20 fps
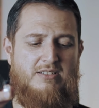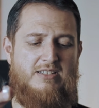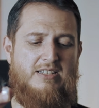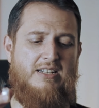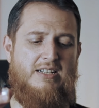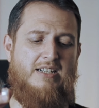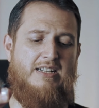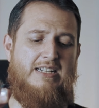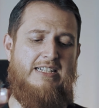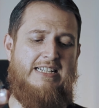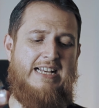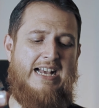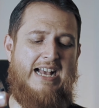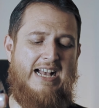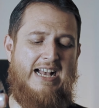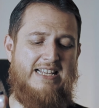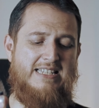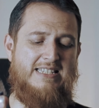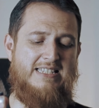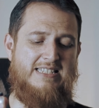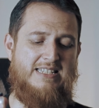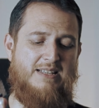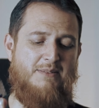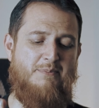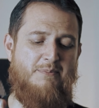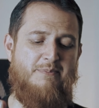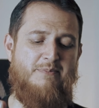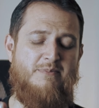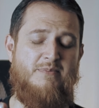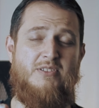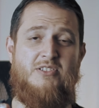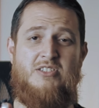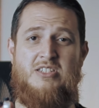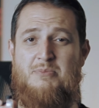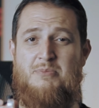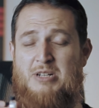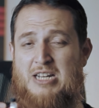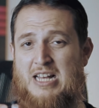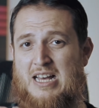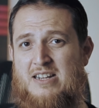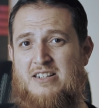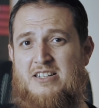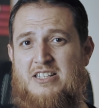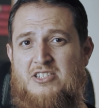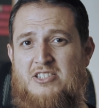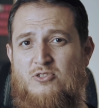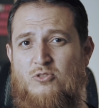it has some similarities